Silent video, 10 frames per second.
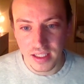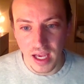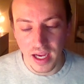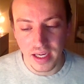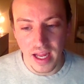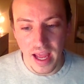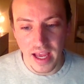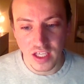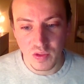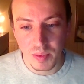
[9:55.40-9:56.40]
9
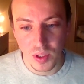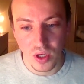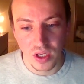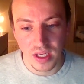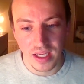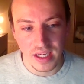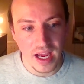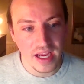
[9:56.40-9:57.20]
Espeon, and